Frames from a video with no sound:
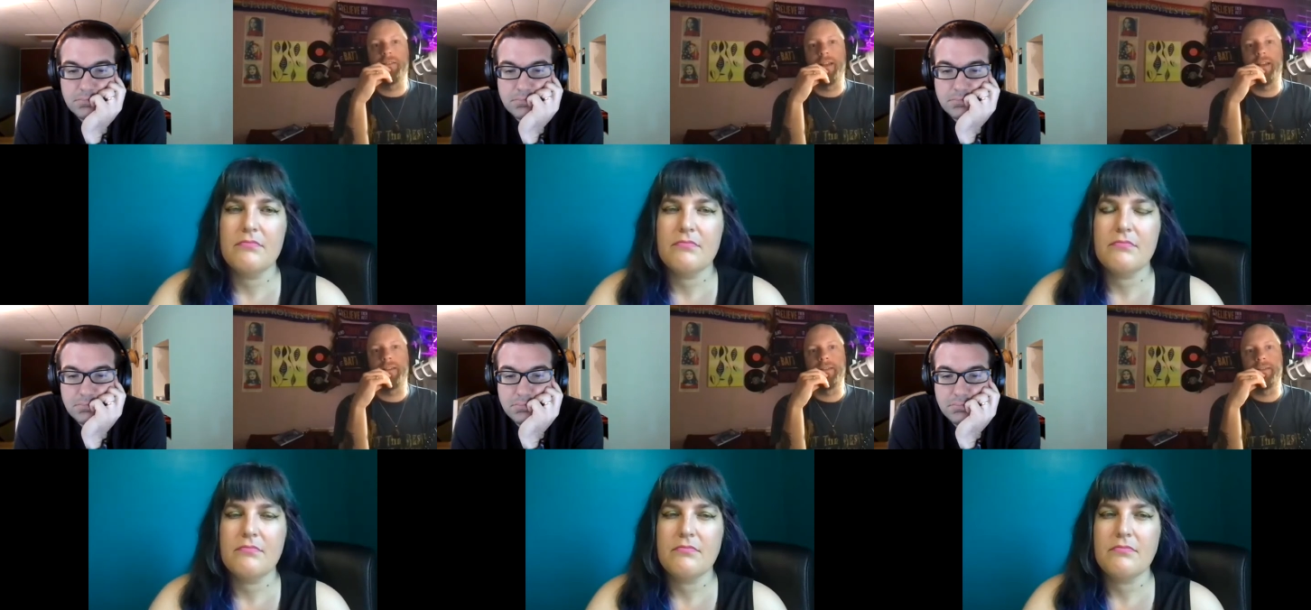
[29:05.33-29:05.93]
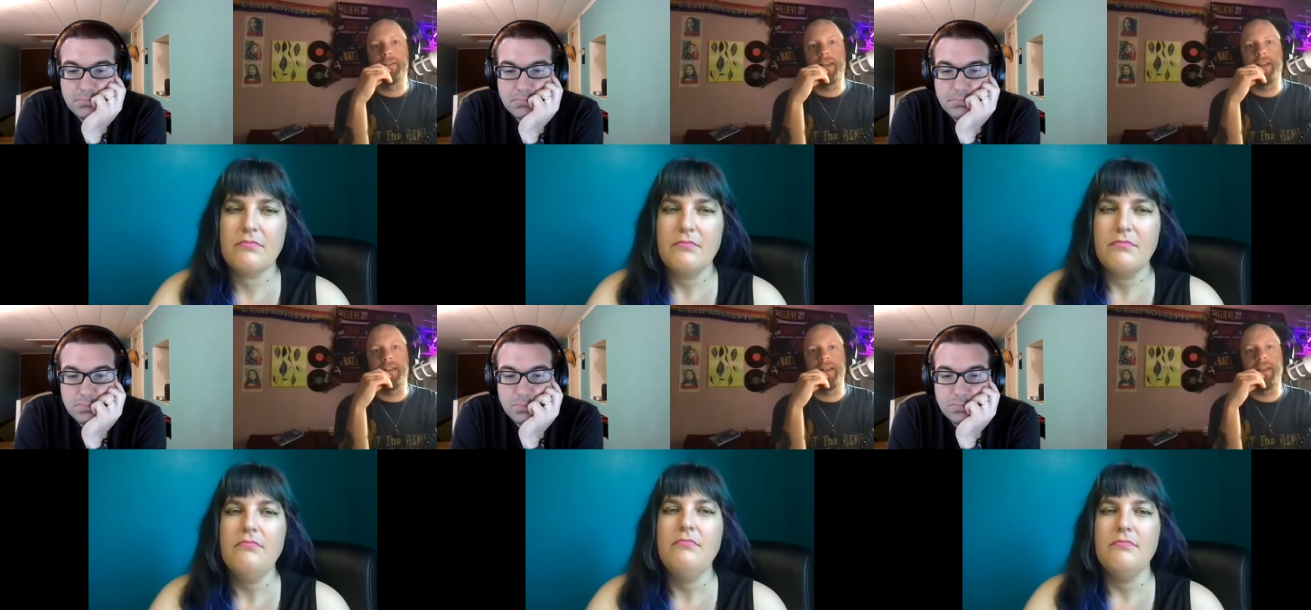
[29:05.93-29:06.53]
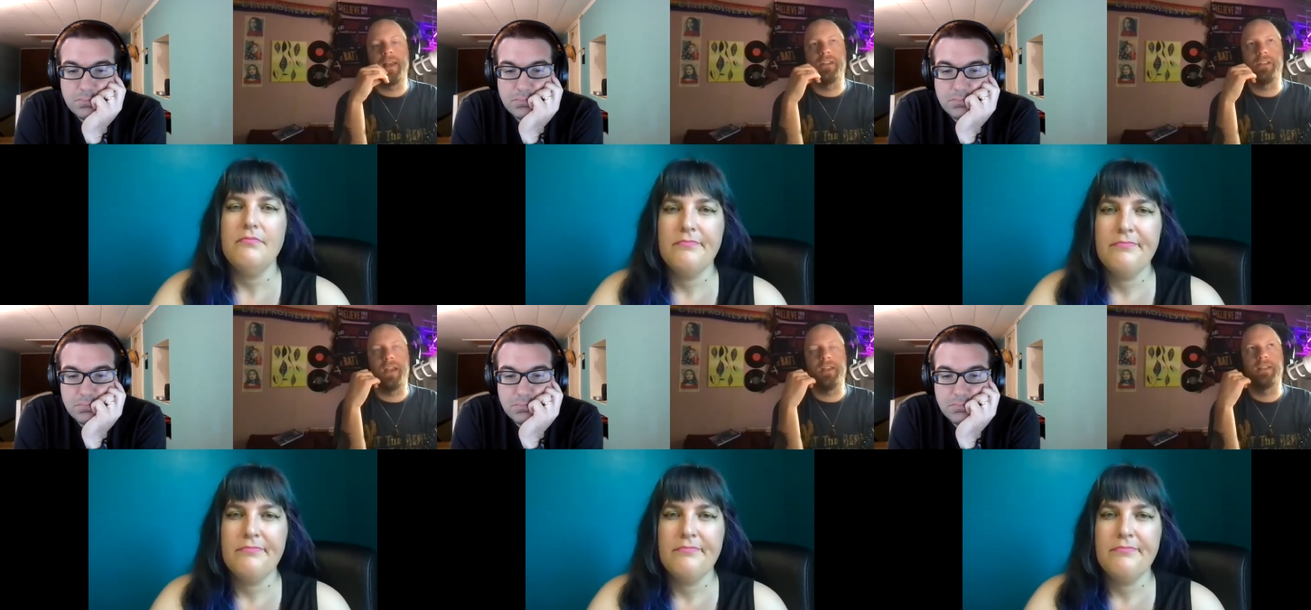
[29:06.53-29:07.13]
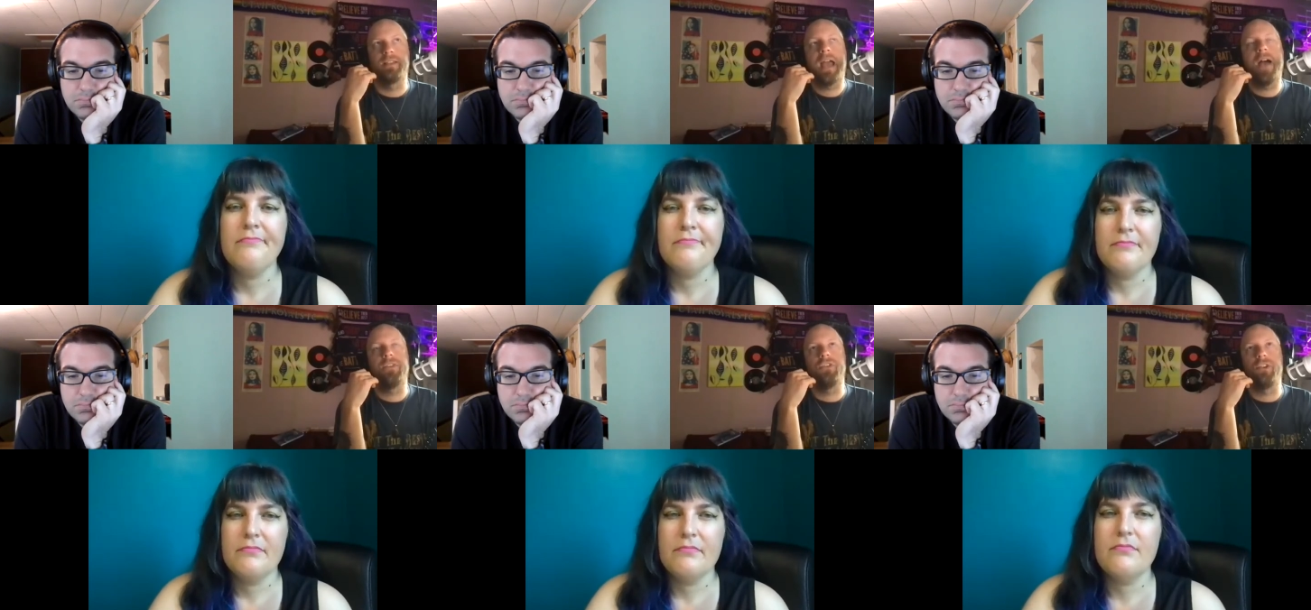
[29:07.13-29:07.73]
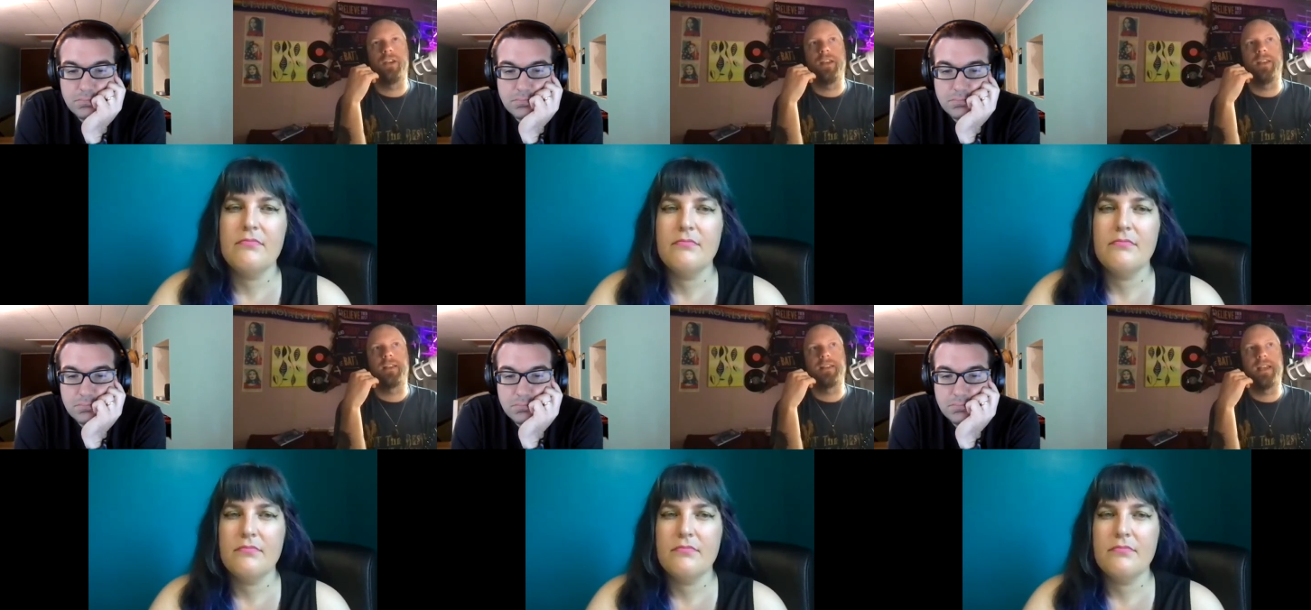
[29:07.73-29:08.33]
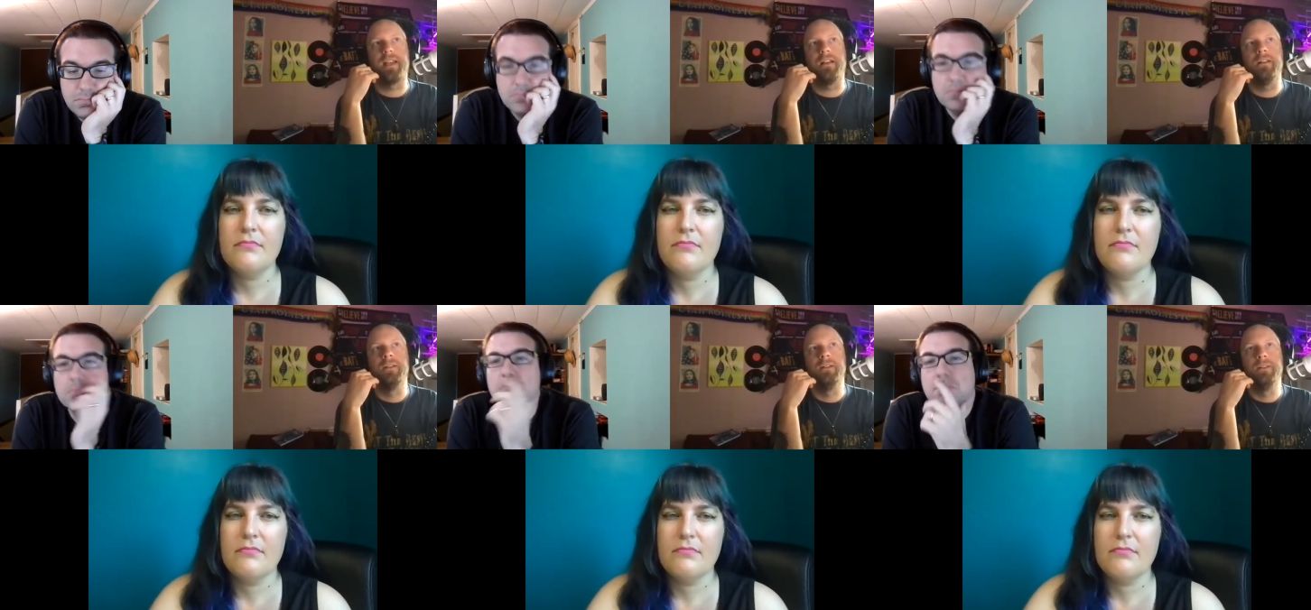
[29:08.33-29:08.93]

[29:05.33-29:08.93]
Speaker 1: like taking and and and scavenging and like taking